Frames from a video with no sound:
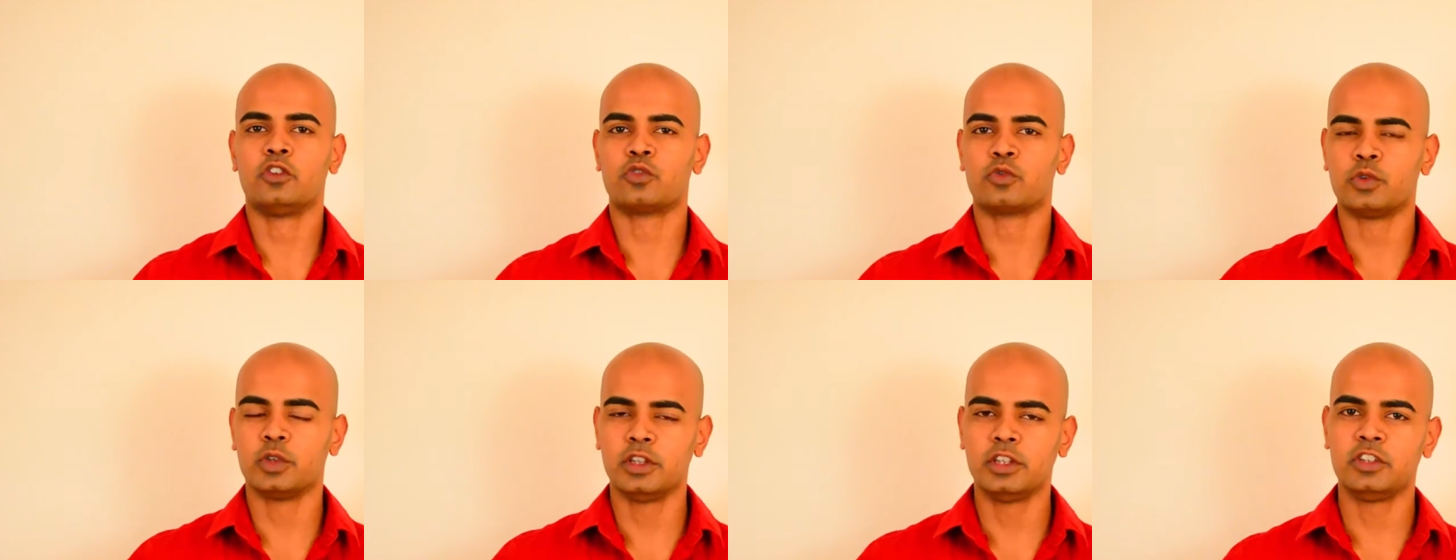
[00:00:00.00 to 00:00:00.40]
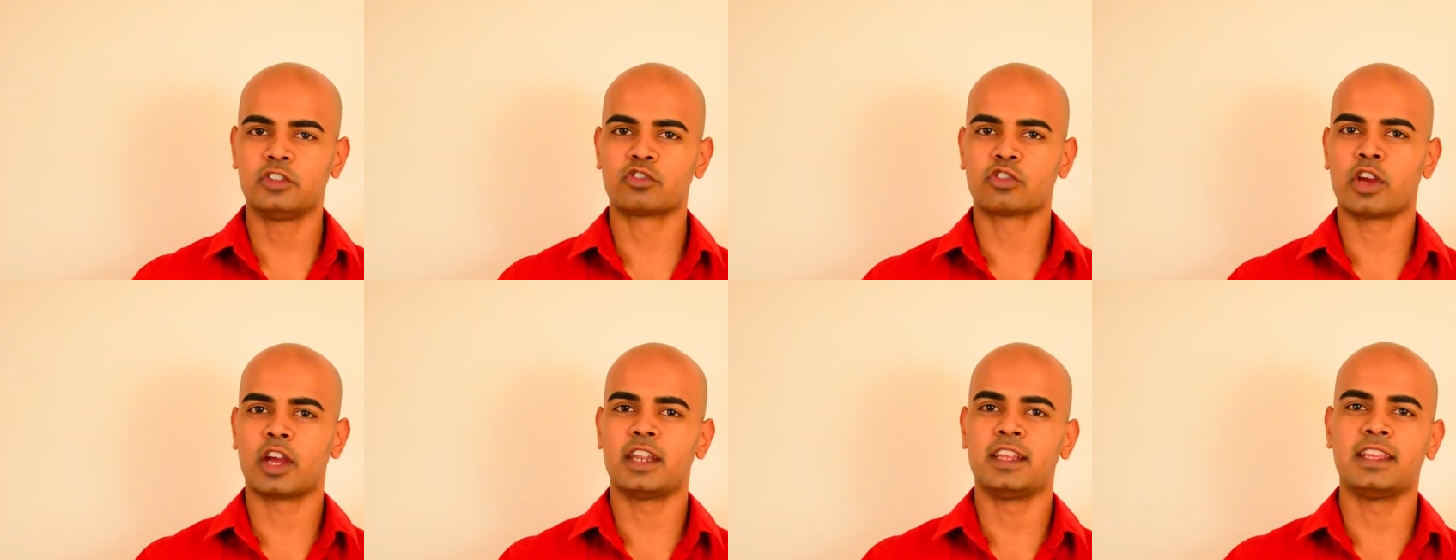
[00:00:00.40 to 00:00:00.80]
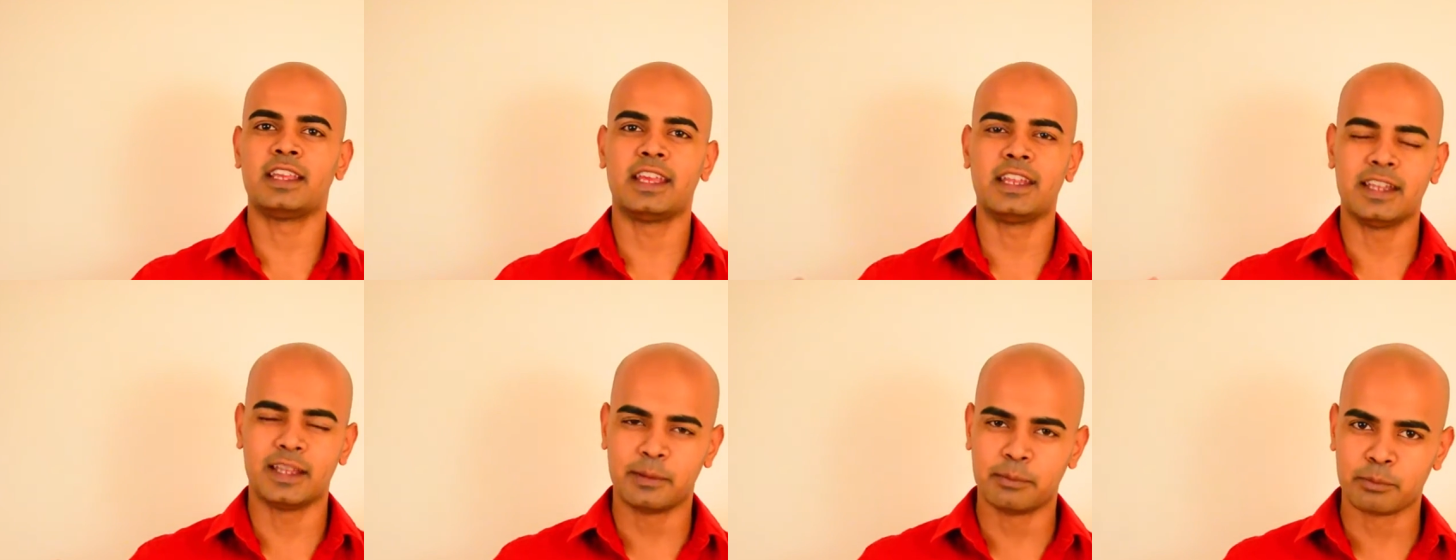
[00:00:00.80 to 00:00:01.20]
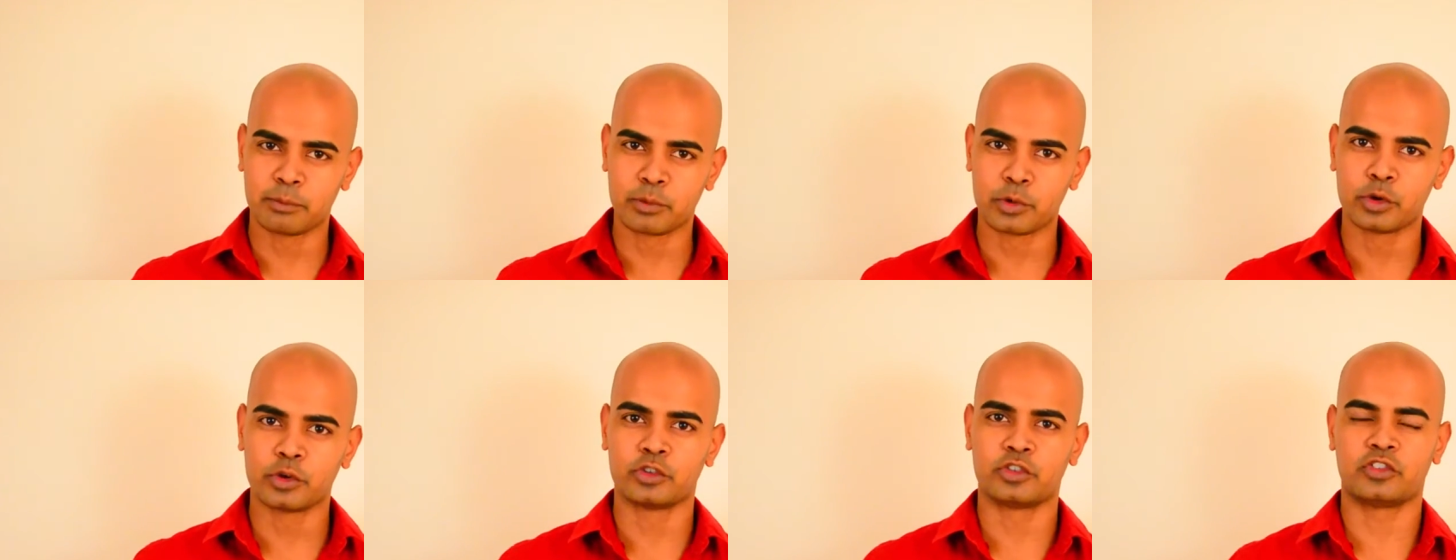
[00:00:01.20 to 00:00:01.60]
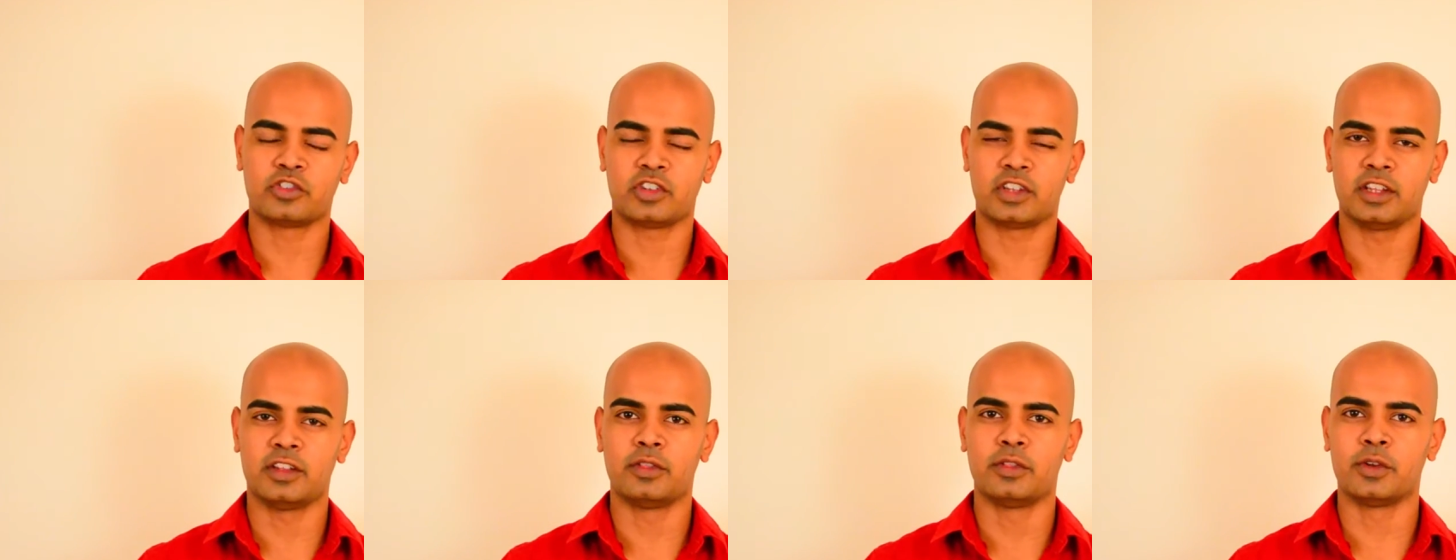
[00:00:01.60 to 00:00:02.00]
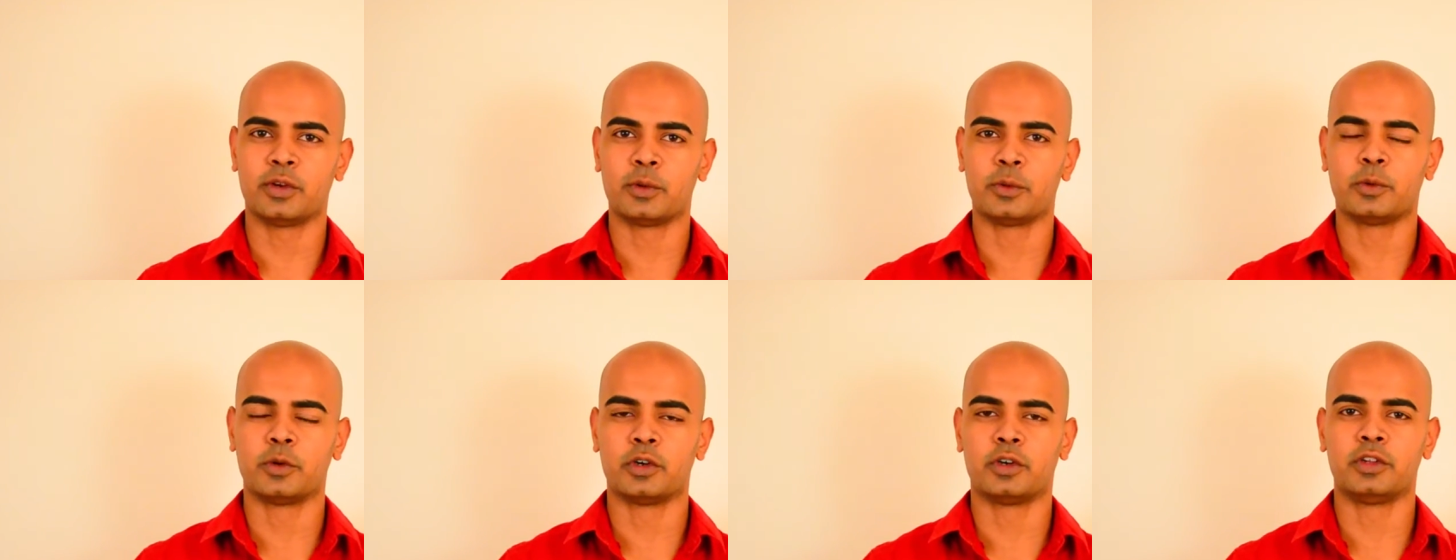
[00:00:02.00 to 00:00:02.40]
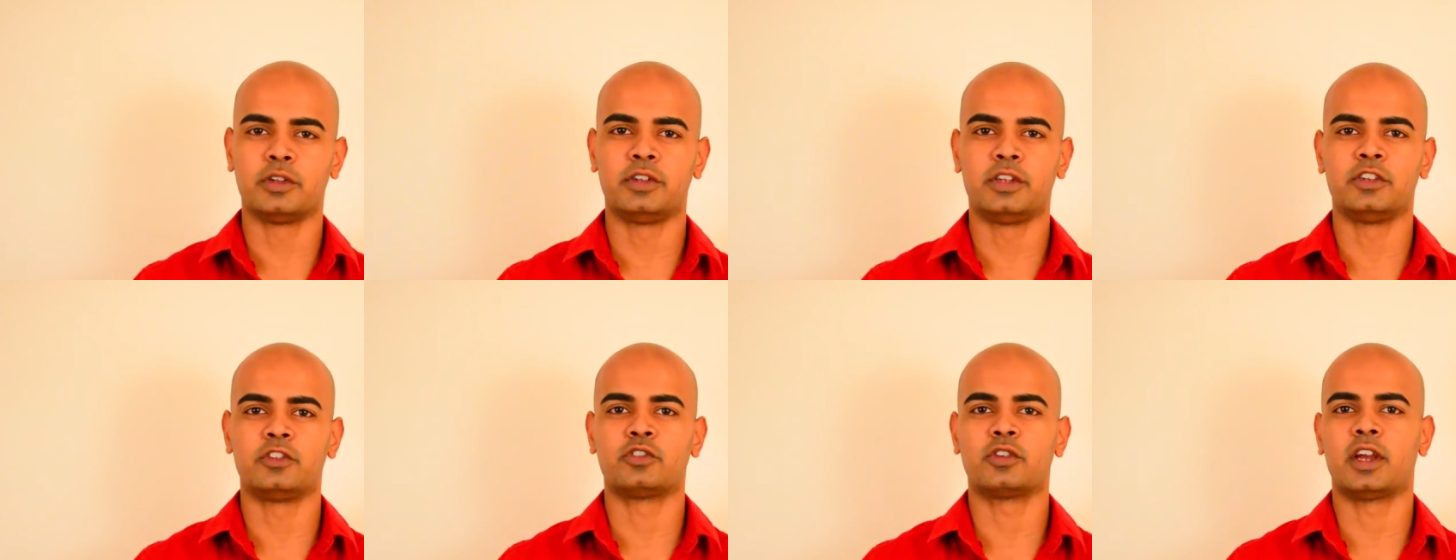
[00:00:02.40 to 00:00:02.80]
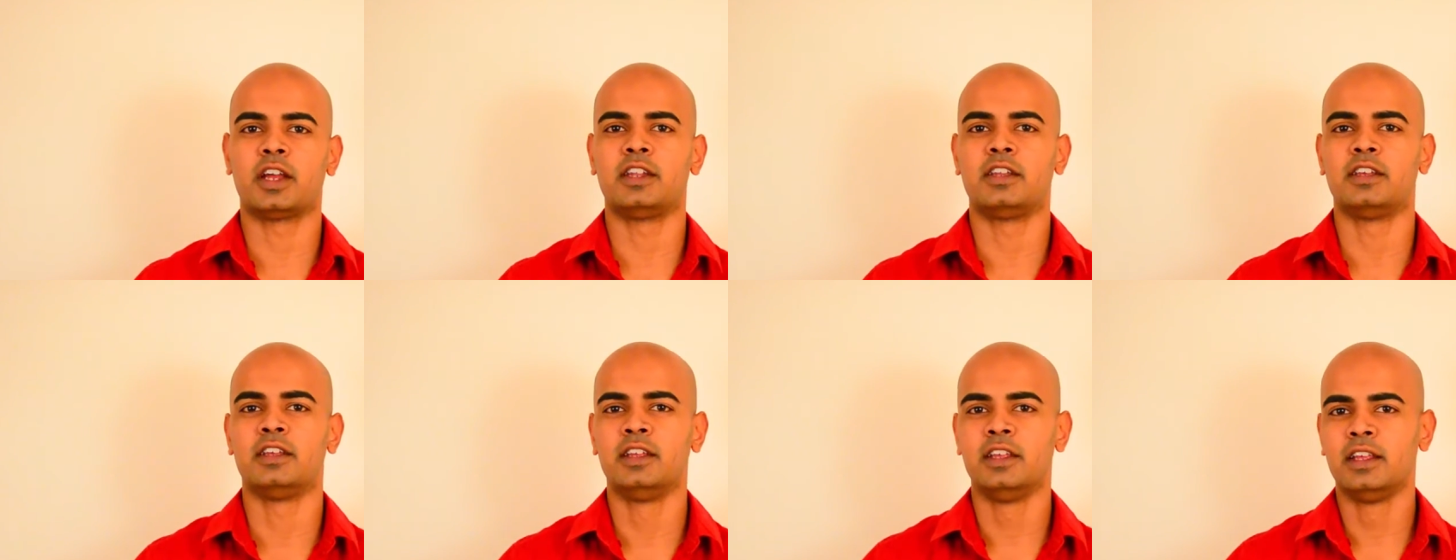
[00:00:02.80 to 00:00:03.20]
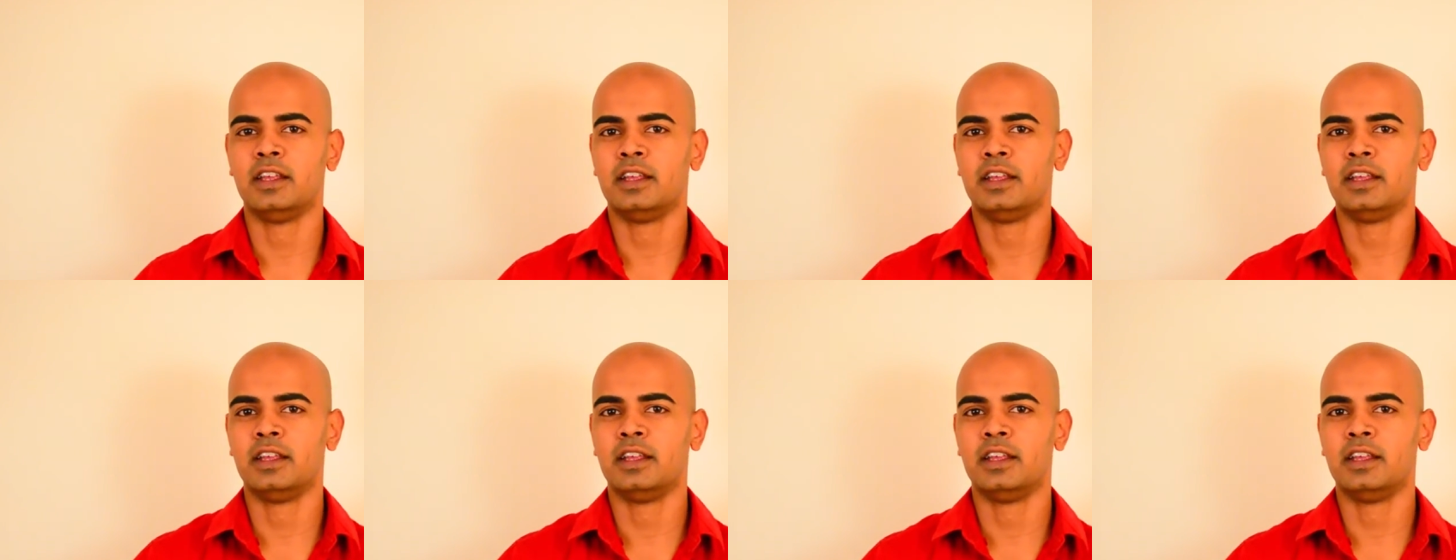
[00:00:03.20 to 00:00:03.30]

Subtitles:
really try to get immersed in their world and try to